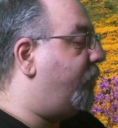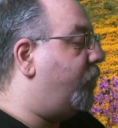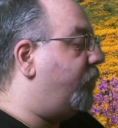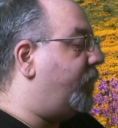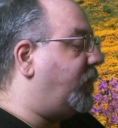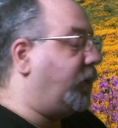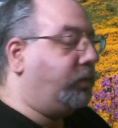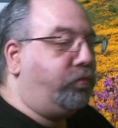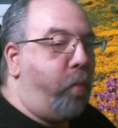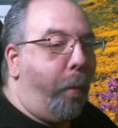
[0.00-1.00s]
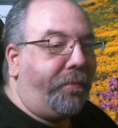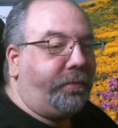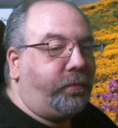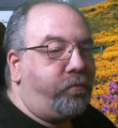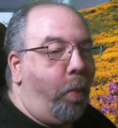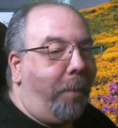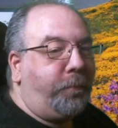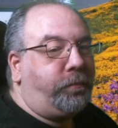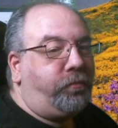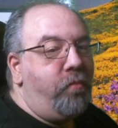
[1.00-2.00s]
a fruit filling.
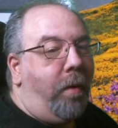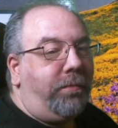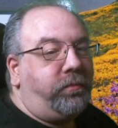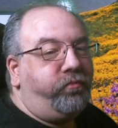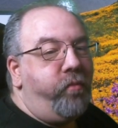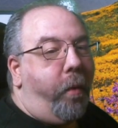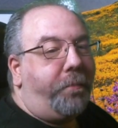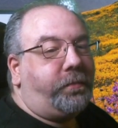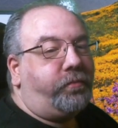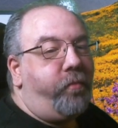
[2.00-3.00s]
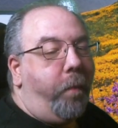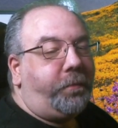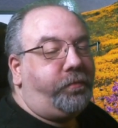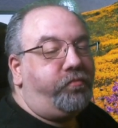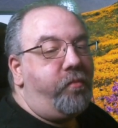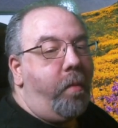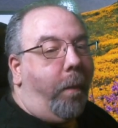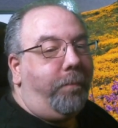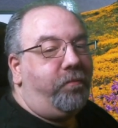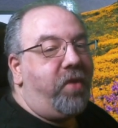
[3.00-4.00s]
It might be made of tomatoes and
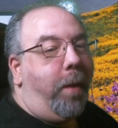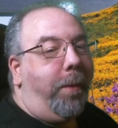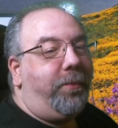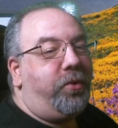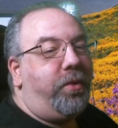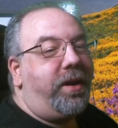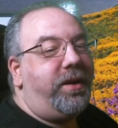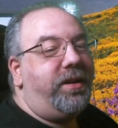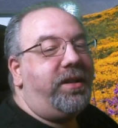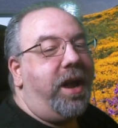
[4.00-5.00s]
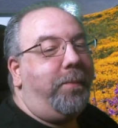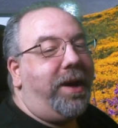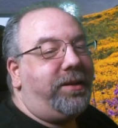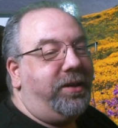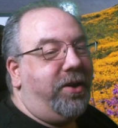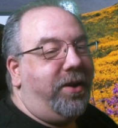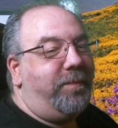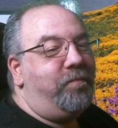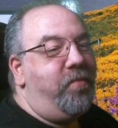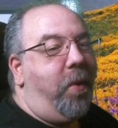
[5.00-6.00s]
orange. Now, remember the one I did that badly
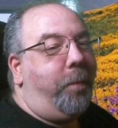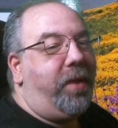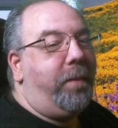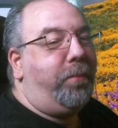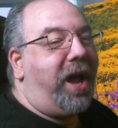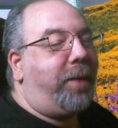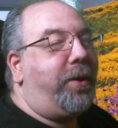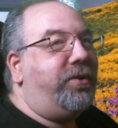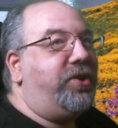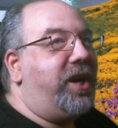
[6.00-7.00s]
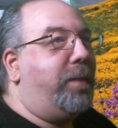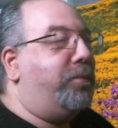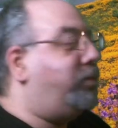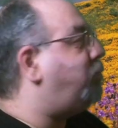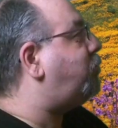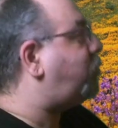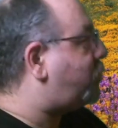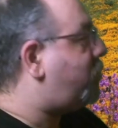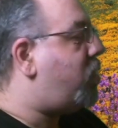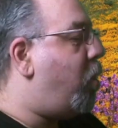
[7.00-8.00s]
on and blackberry jam. Hey,
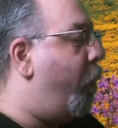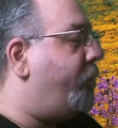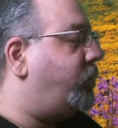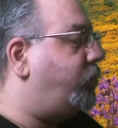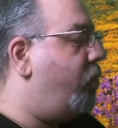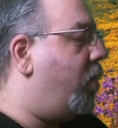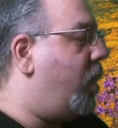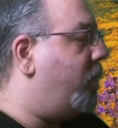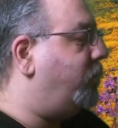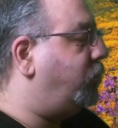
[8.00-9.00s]
hey. Okay. Oh.